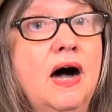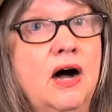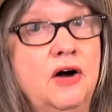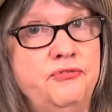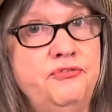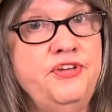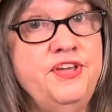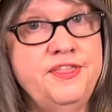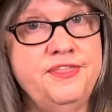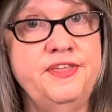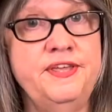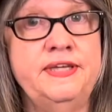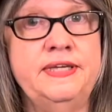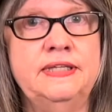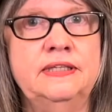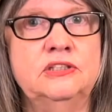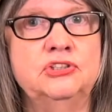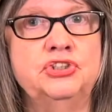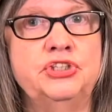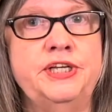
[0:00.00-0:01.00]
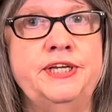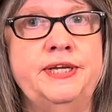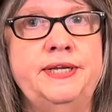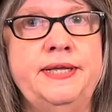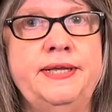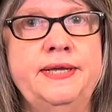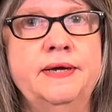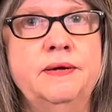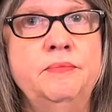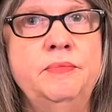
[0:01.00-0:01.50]
A fifth English
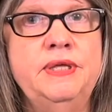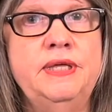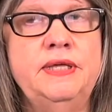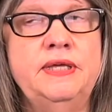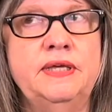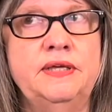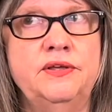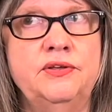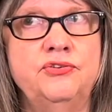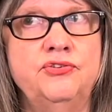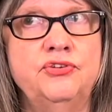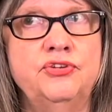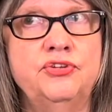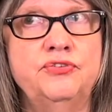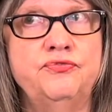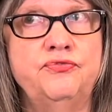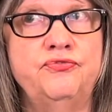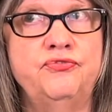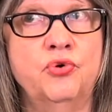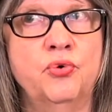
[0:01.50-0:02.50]
idiom is